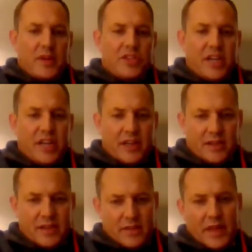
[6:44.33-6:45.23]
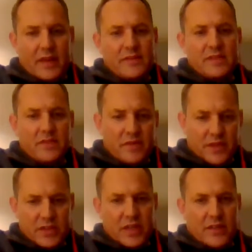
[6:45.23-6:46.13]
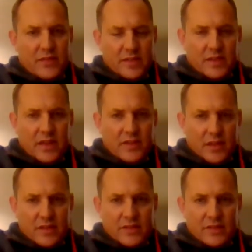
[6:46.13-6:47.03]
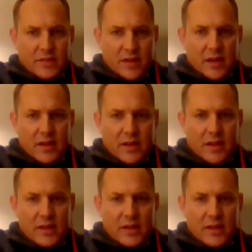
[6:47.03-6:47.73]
reject it, we have sufficient evidence, right?